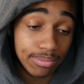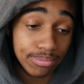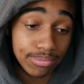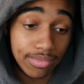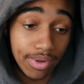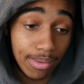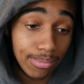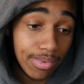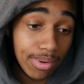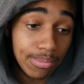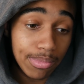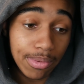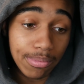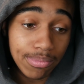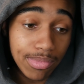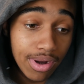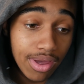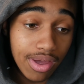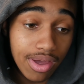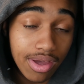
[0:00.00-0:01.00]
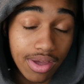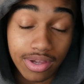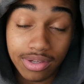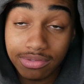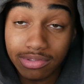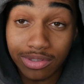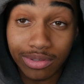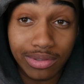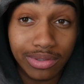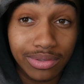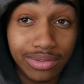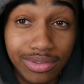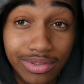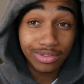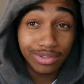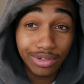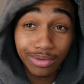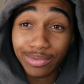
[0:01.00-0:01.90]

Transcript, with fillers: Blah blah blah blah. Do do do do.